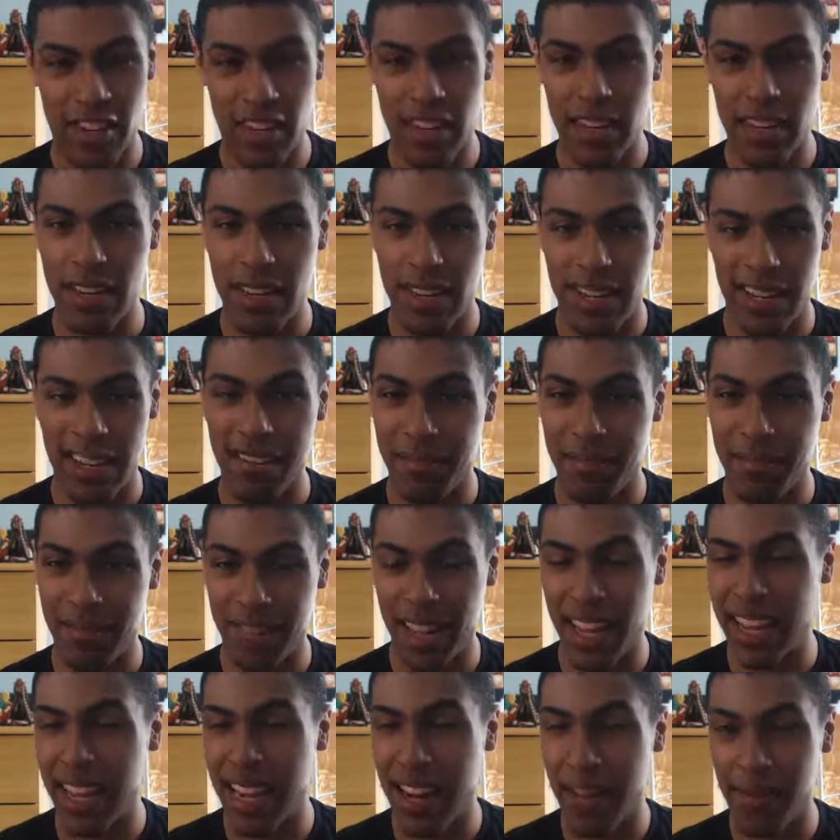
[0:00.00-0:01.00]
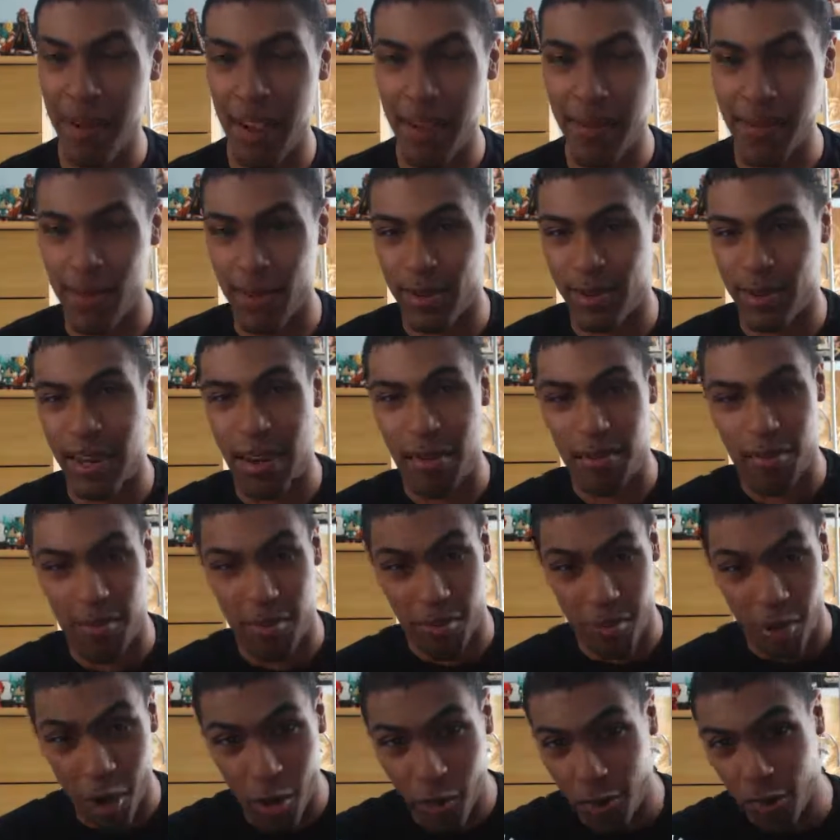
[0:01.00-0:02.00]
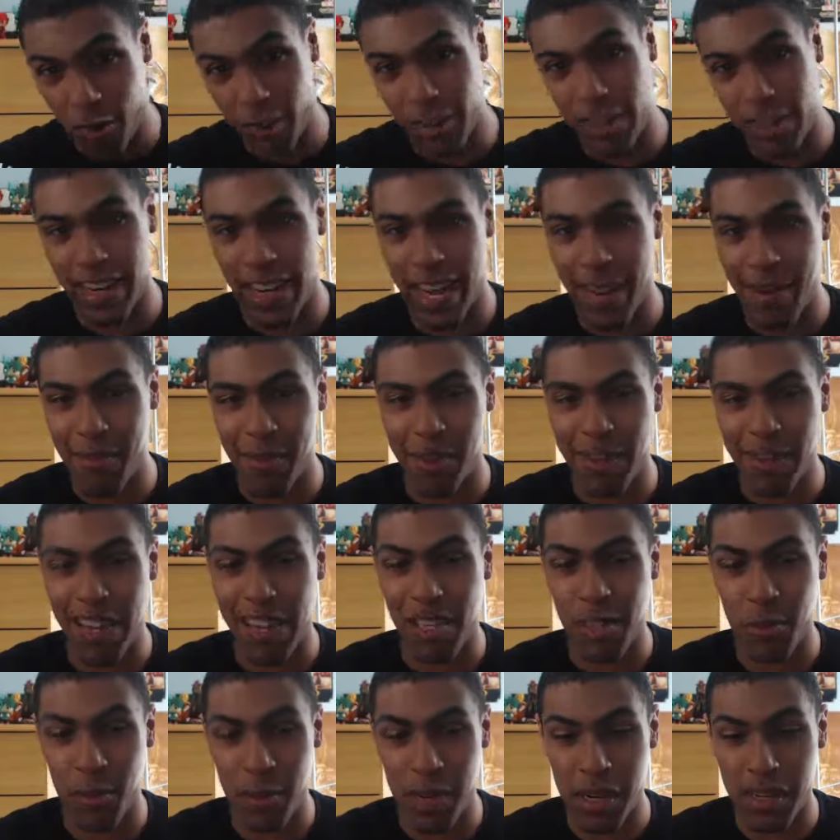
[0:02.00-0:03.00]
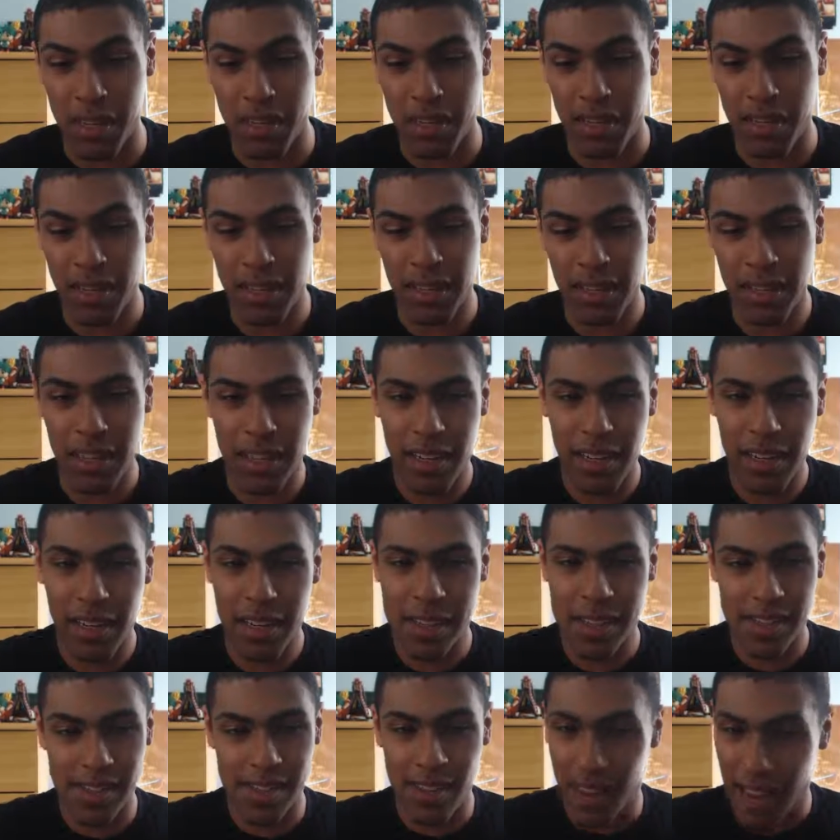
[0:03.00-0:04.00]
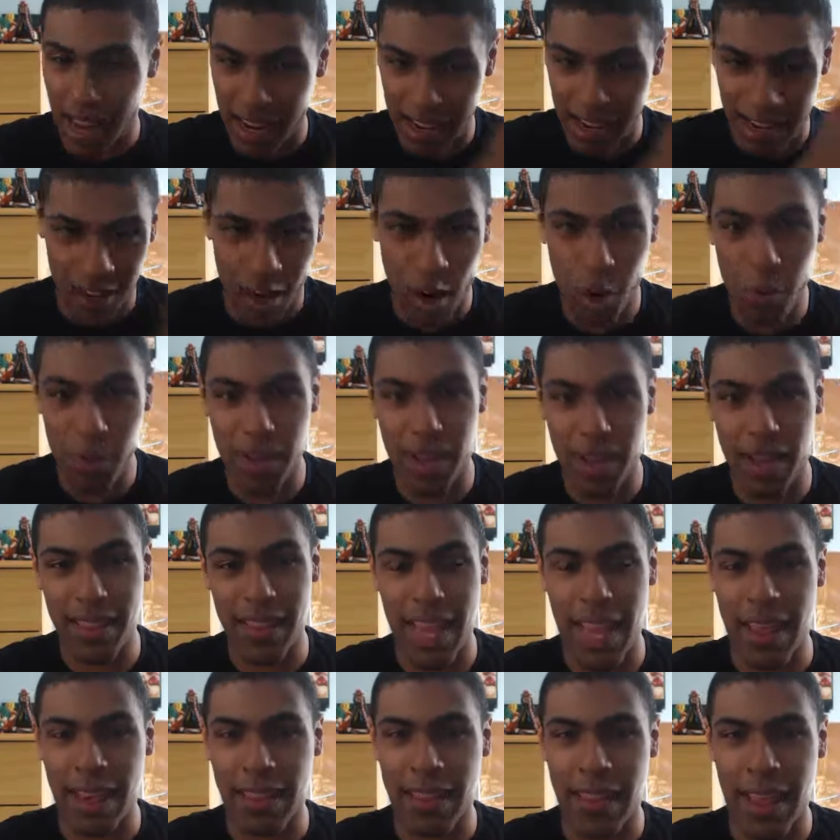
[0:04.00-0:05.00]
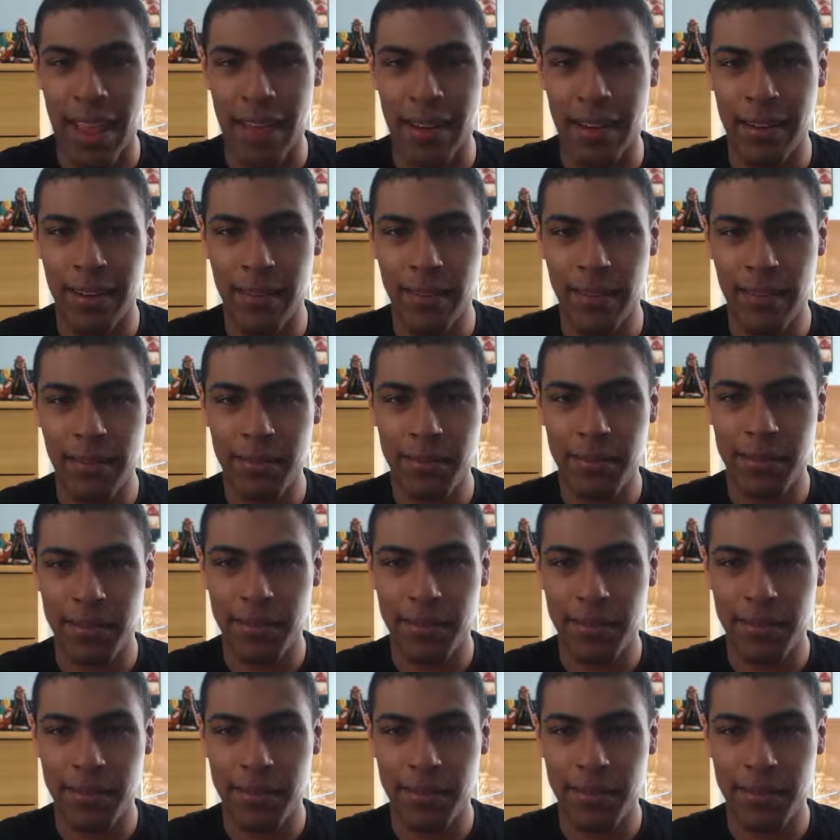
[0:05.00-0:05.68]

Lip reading: If she... we're hopefully going to get one next week. So I hope we get that then.